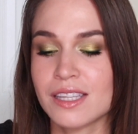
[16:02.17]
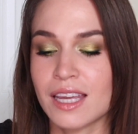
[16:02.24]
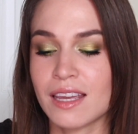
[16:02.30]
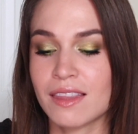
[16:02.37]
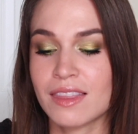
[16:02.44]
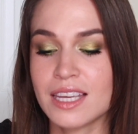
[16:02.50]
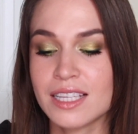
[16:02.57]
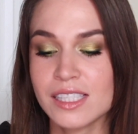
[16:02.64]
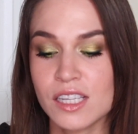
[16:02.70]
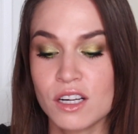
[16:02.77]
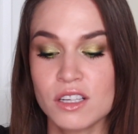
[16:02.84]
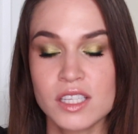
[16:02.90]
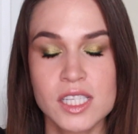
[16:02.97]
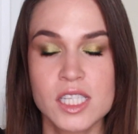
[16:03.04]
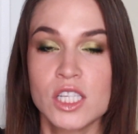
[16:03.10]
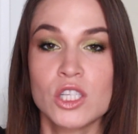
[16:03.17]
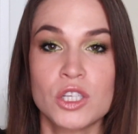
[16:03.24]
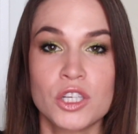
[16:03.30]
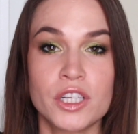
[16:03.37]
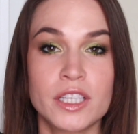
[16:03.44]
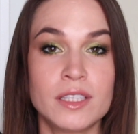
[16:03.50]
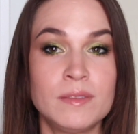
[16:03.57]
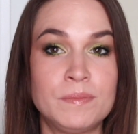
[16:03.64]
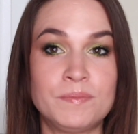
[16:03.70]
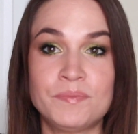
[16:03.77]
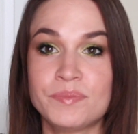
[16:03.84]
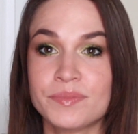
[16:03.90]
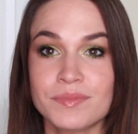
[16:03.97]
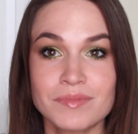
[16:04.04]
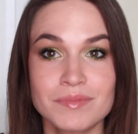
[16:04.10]
Like things that are still good,
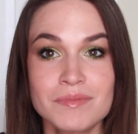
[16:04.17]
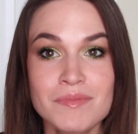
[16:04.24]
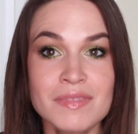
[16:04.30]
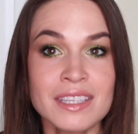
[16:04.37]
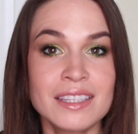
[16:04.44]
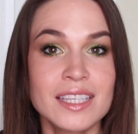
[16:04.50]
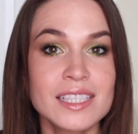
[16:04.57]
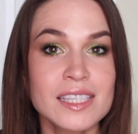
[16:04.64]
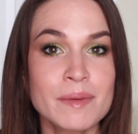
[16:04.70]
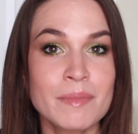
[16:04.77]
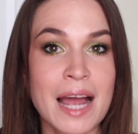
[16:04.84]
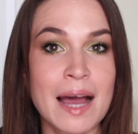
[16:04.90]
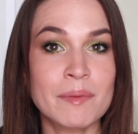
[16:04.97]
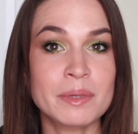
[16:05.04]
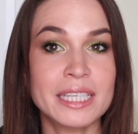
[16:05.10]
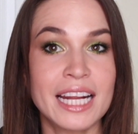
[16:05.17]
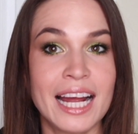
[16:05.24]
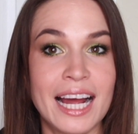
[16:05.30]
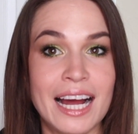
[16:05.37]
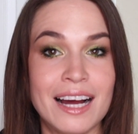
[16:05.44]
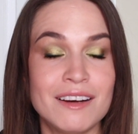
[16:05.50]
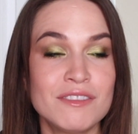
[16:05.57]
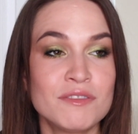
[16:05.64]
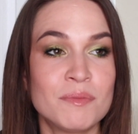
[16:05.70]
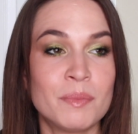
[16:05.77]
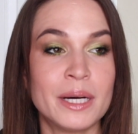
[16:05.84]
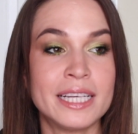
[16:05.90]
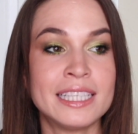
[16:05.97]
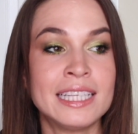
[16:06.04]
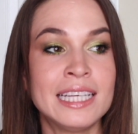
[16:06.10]
things I'm happy to have,
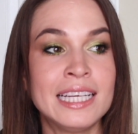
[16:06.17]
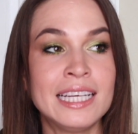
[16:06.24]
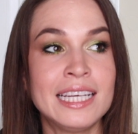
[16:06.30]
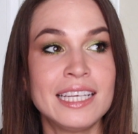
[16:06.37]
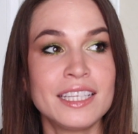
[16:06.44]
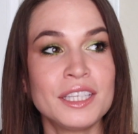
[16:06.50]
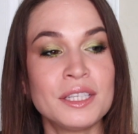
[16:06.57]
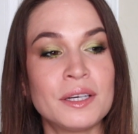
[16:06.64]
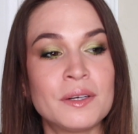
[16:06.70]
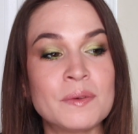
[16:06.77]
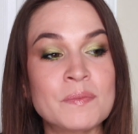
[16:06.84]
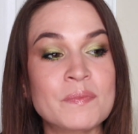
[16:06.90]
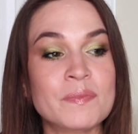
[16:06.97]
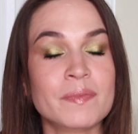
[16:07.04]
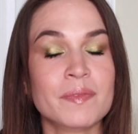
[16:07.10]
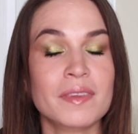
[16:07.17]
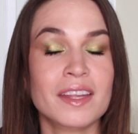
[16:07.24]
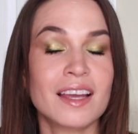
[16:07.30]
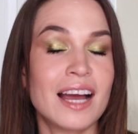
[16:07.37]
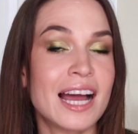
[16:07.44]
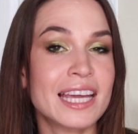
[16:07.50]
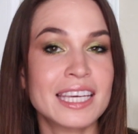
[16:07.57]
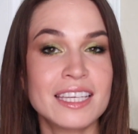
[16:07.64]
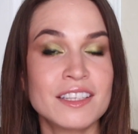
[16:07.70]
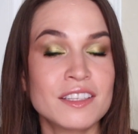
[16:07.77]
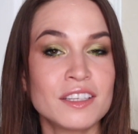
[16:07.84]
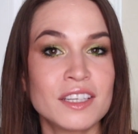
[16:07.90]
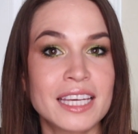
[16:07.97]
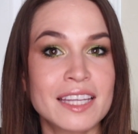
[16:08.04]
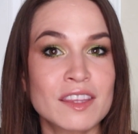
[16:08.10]
but you know, I
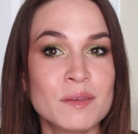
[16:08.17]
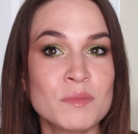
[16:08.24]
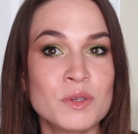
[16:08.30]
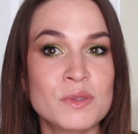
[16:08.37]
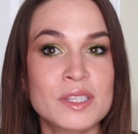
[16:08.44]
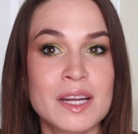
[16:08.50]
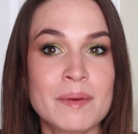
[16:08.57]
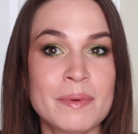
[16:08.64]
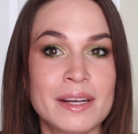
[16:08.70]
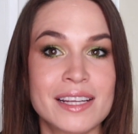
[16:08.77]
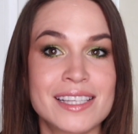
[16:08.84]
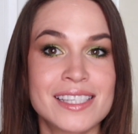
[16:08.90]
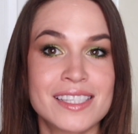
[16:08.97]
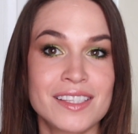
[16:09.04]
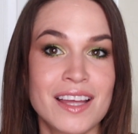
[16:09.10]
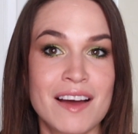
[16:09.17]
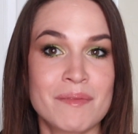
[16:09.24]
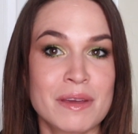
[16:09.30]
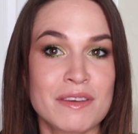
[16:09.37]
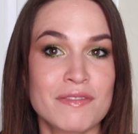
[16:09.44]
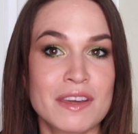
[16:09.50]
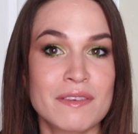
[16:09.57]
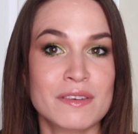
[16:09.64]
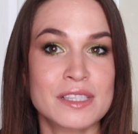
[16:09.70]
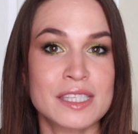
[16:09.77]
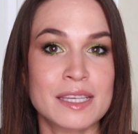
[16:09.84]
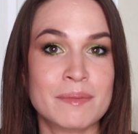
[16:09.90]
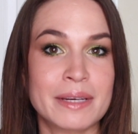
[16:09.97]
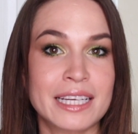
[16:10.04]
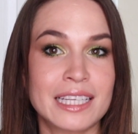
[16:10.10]
can get them used up and I still have my favorites
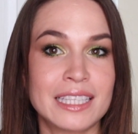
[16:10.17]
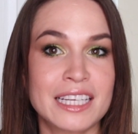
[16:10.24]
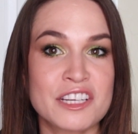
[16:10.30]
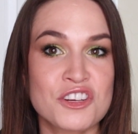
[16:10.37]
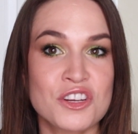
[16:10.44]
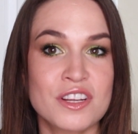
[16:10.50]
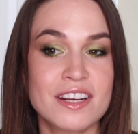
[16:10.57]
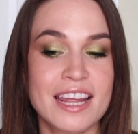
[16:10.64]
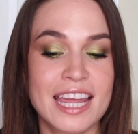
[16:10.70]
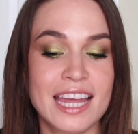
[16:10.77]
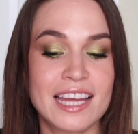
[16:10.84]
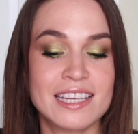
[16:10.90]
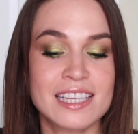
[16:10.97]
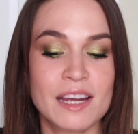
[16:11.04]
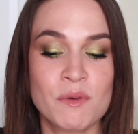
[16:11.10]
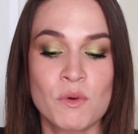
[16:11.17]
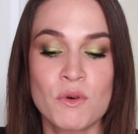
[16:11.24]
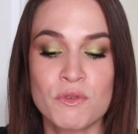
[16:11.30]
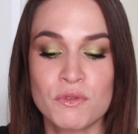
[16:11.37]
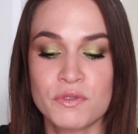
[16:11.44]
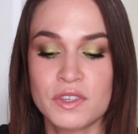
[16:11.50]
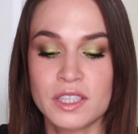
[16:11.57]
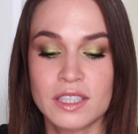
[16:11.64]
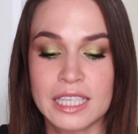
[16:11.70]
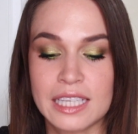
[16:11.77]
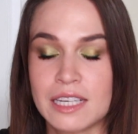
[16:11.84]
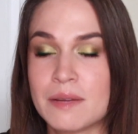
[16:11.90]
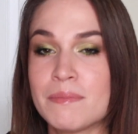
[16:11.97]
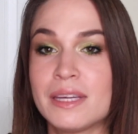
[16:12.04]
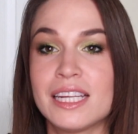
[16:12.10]
in my collection and I won't feel
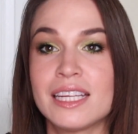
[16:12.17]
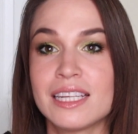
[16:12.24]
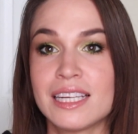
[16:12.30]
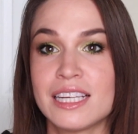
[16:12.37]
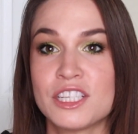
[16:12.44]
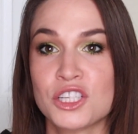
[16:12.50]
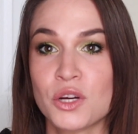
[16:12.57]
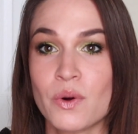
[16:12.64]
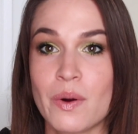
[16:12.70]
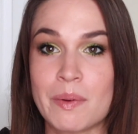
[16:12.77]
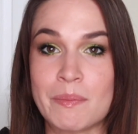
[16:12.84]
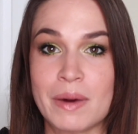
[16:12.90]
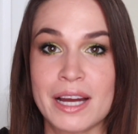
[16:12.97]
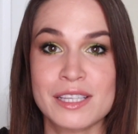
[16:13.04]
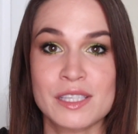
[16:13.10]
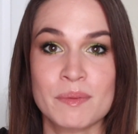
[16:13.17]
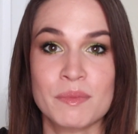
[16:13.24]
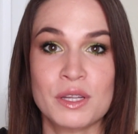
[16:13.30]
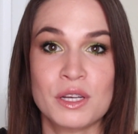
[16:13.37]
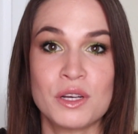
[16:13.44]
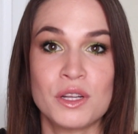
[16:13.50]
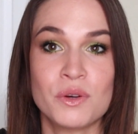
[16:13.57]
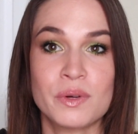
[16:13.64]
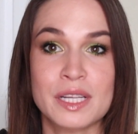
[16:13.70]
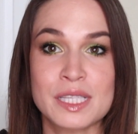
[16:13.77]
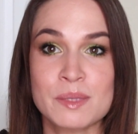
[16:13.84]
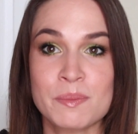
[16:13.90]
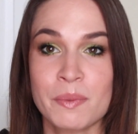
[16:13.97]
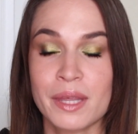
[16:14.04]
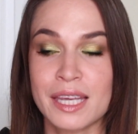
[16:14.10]
like an immediate need to go out and buy something new in
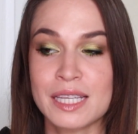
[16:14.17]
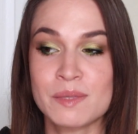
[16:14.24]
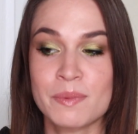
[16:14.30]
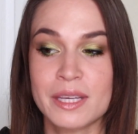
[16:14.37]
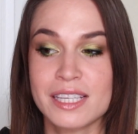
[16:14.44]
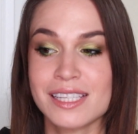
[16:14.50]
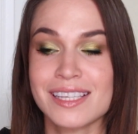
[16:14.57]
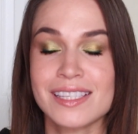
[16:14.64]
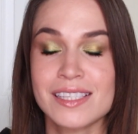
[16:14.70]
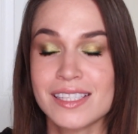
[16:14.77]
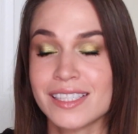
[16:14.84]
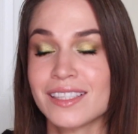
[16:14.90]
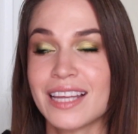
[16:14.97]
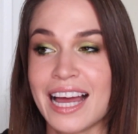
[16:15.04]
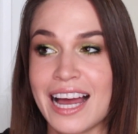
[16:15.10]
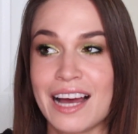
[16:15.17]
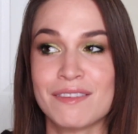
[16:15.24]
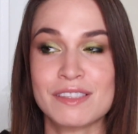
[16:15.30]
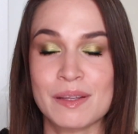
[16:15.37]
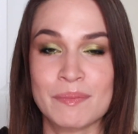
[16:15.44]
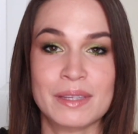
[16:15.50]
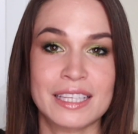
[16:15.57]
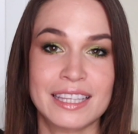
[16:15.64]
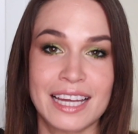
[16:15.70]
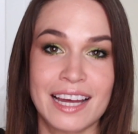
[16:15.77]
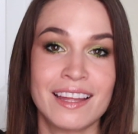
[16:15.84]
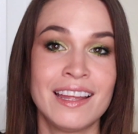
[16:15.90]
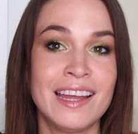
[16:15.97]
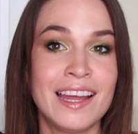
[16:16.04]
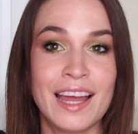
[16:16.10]
its place because I still have something
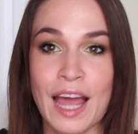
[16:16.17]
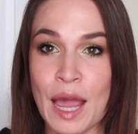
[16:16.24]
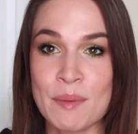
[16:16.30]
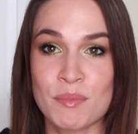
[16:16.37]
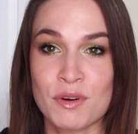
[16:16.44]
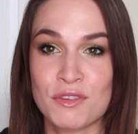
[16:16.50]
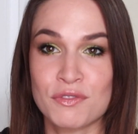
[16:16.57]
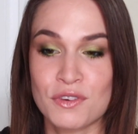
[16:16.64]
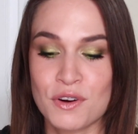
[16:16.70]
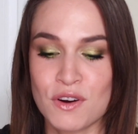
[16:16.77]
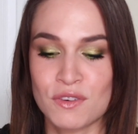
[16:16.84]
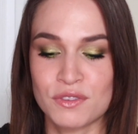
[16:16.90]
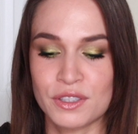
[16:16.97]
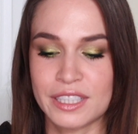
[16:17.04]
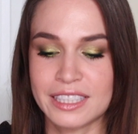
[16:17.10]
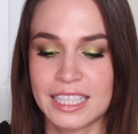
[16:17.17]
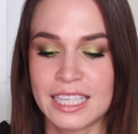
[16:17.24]
that I prefer over it.